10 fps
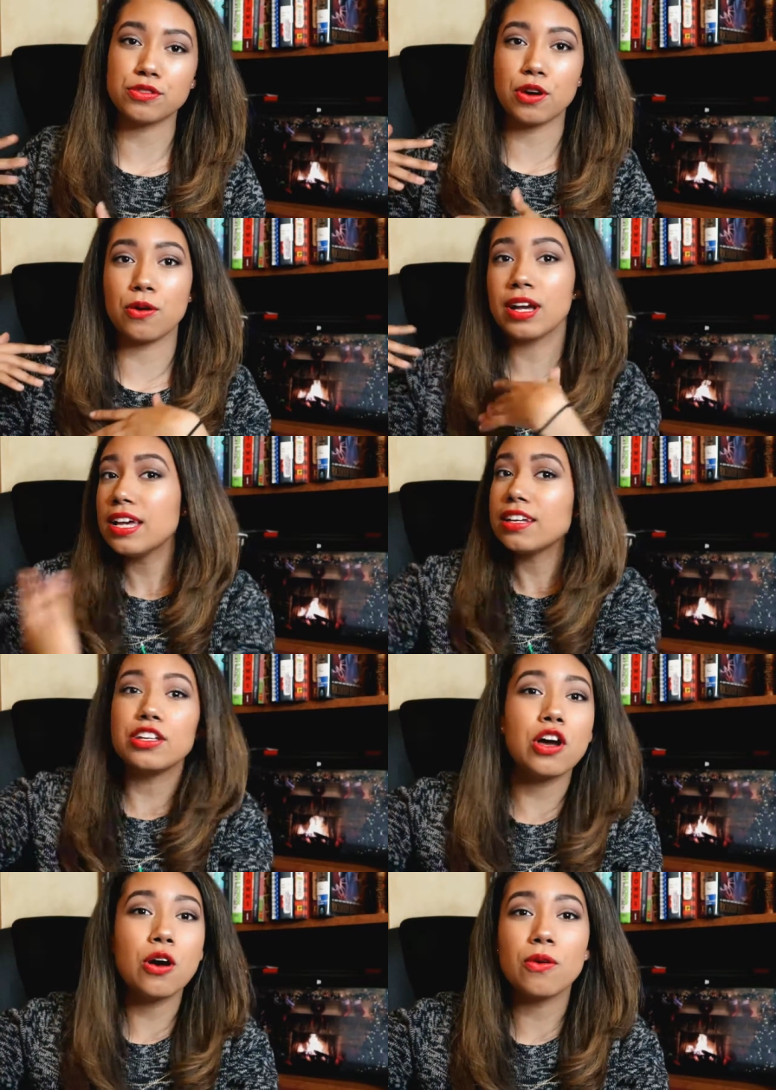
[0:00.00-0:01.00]
so, you
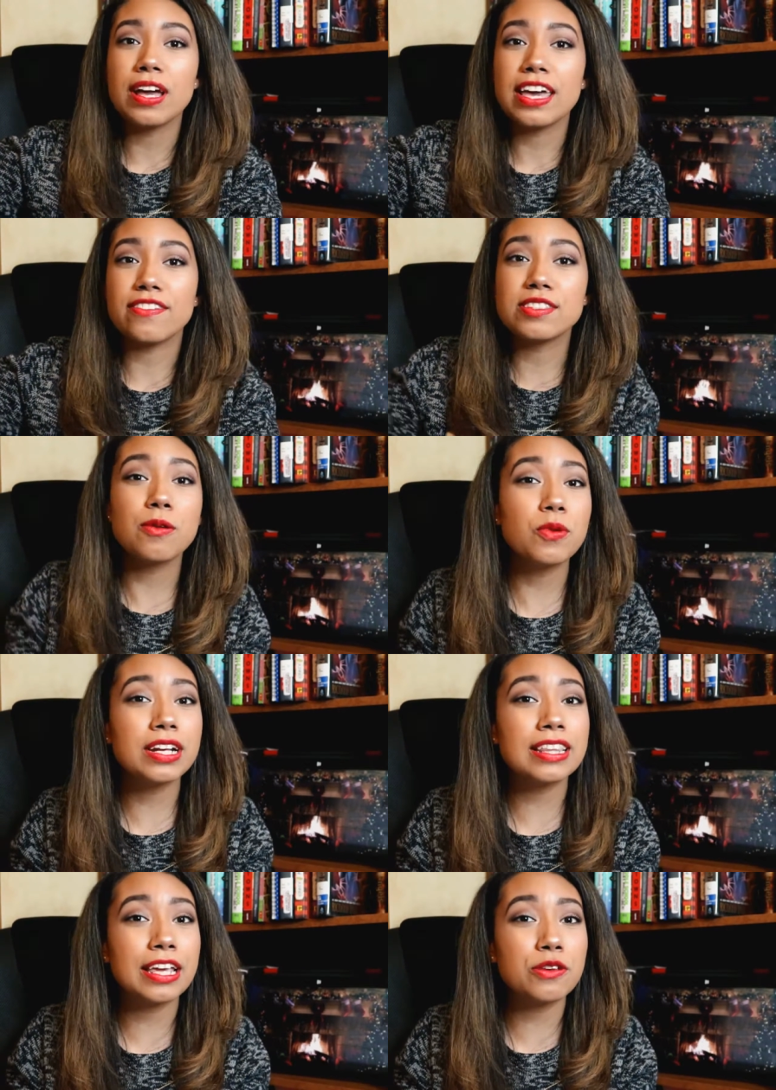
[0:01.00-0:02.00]
know, if
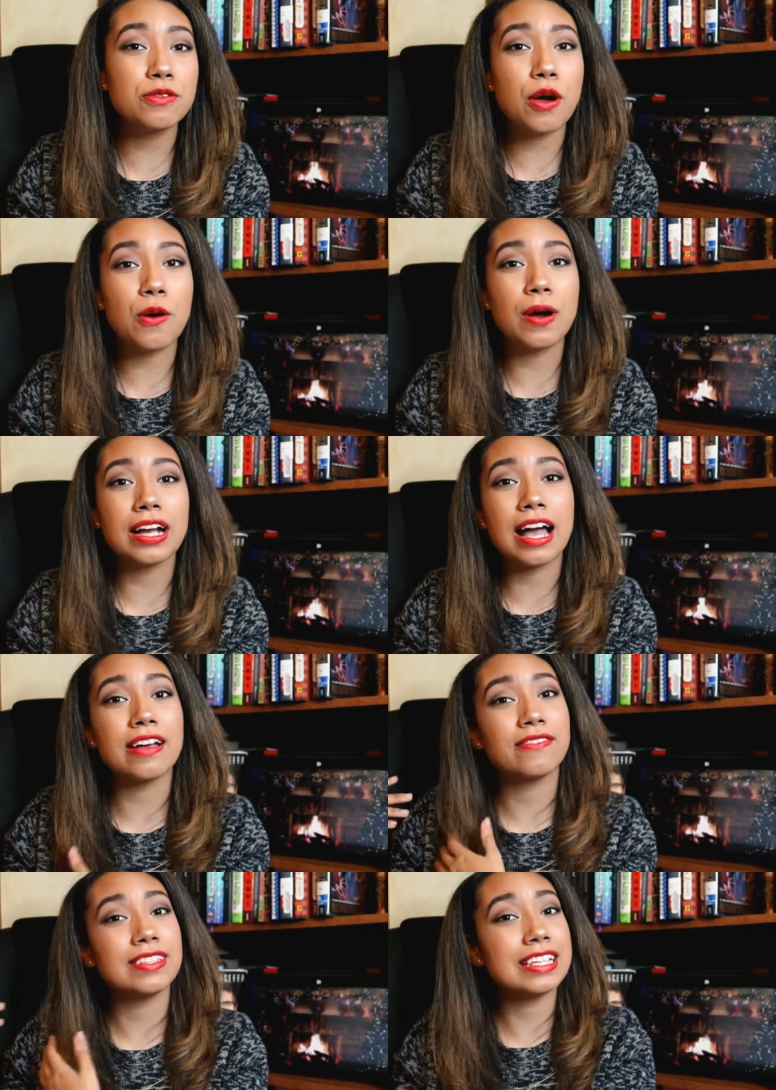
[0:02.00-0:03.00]
someone that you know, a
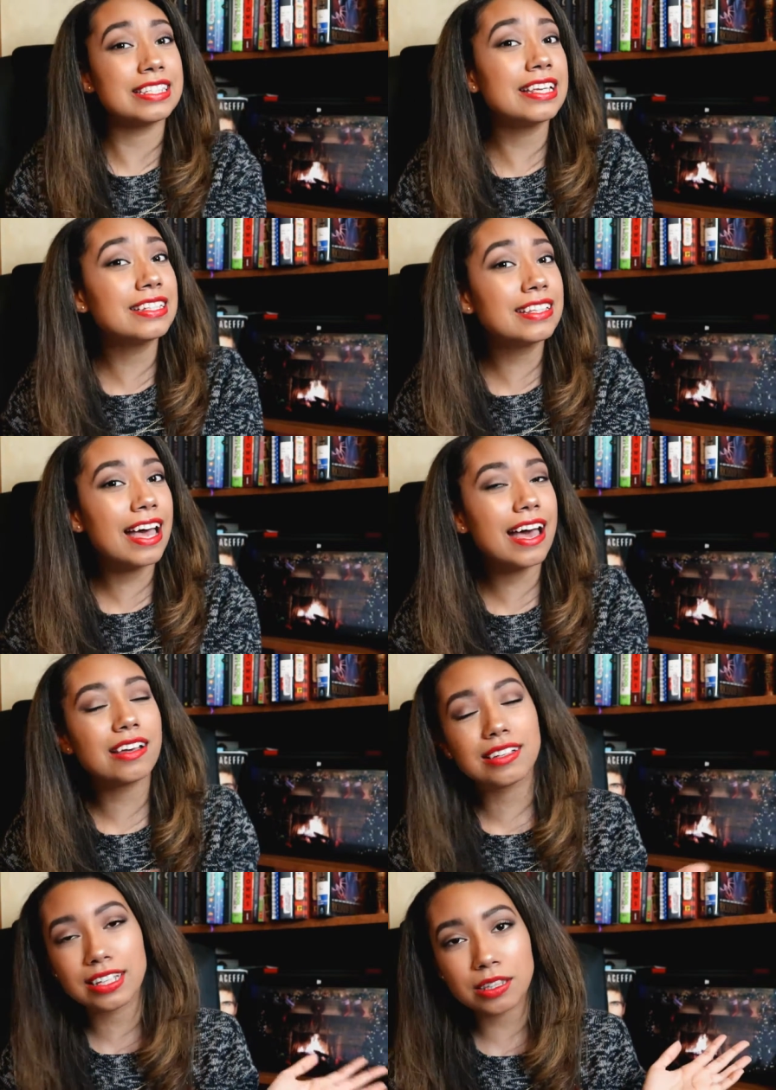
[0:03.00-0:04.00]
guy is into that,
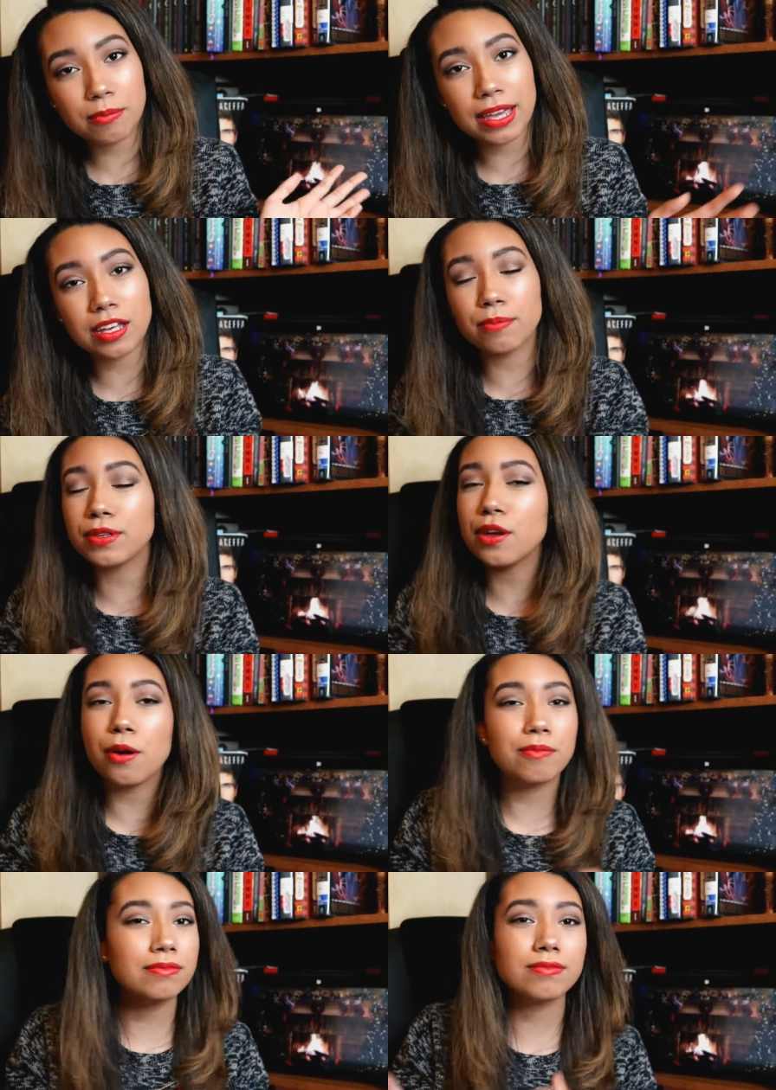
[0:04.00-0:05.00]
get the makeup, you
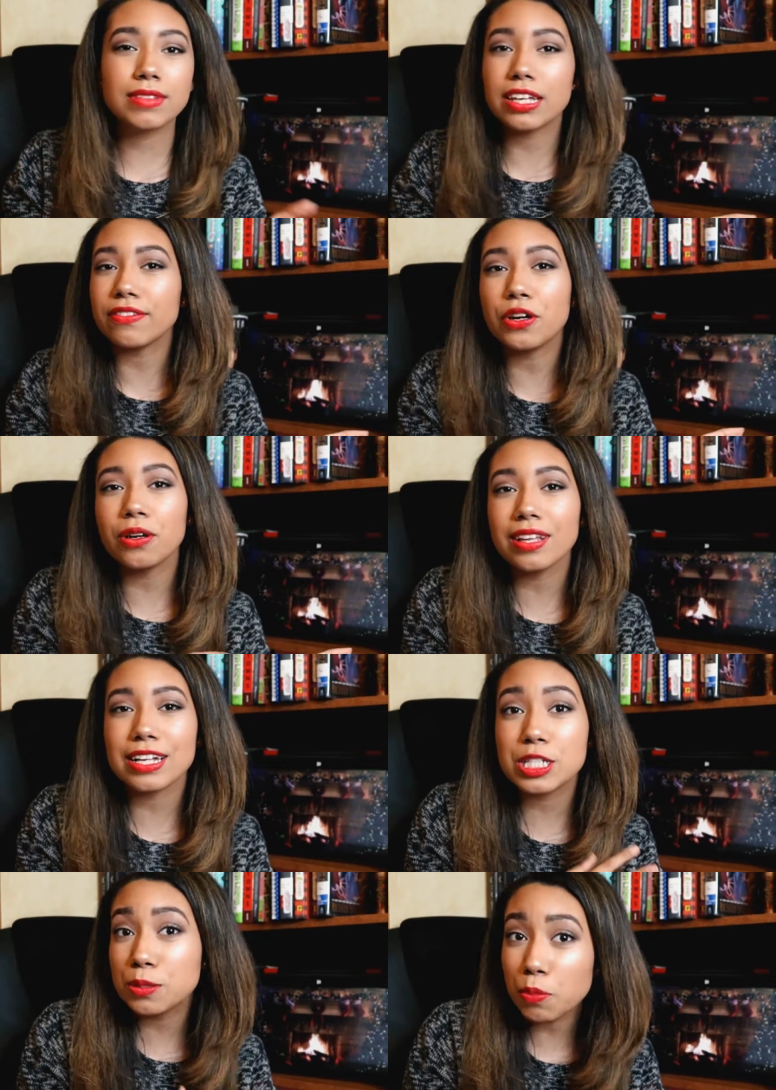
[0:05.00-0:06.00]
know. If girl
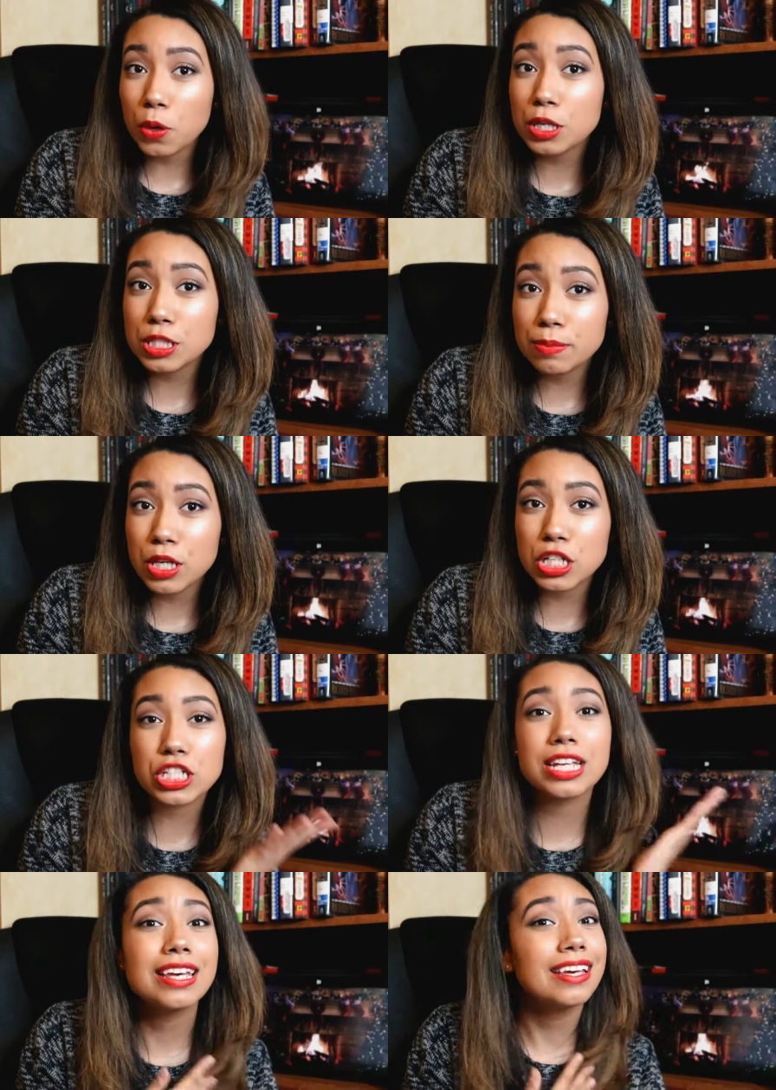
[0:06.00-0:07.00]
likes sports
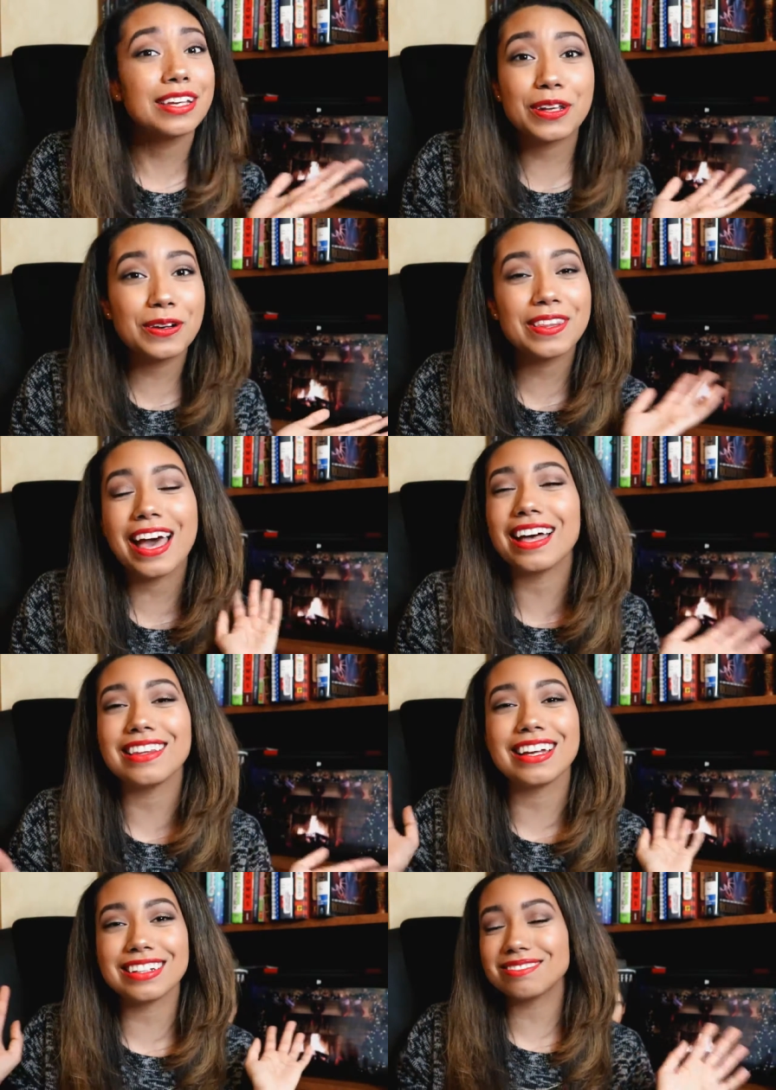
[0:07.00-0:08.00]
merch, get her that.
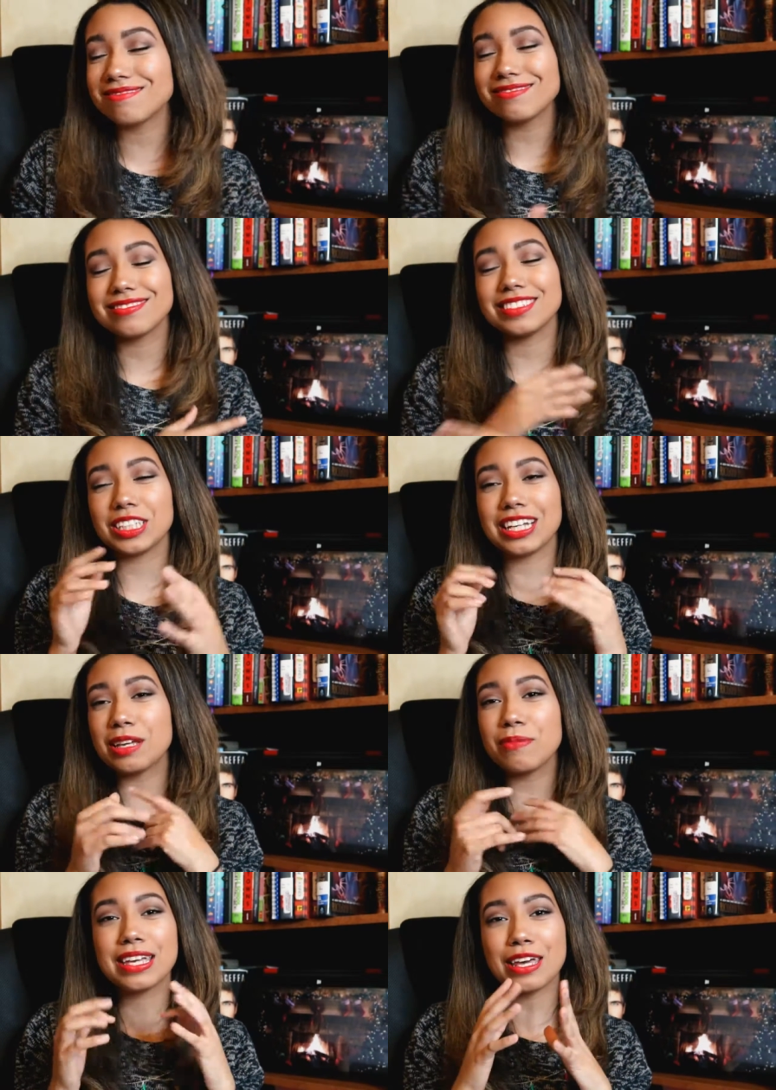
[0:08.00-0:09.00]
Like, it
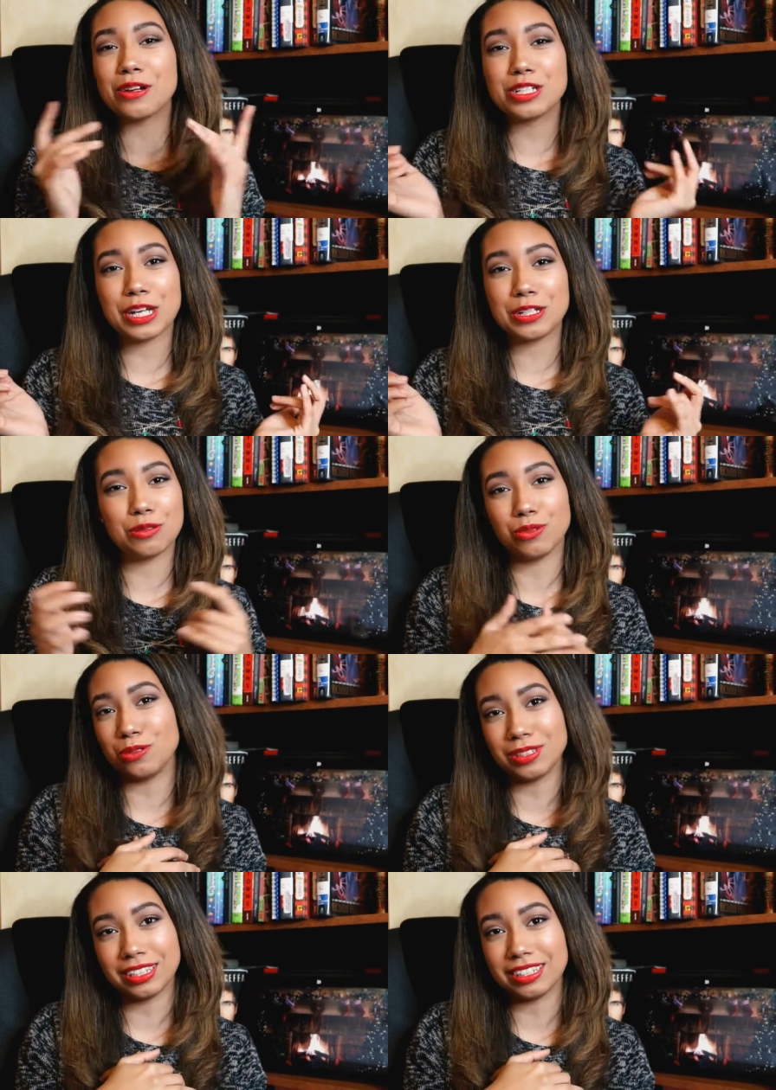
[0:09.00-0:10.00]
can be interchangeable,
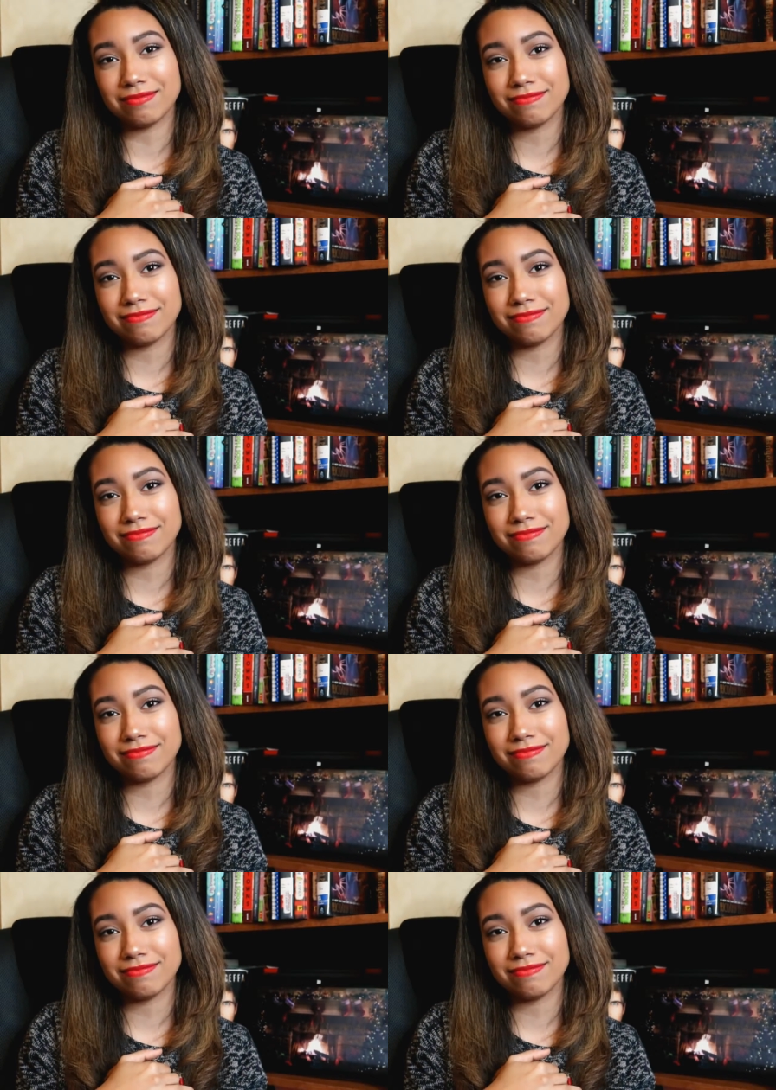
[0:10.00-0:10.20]
really.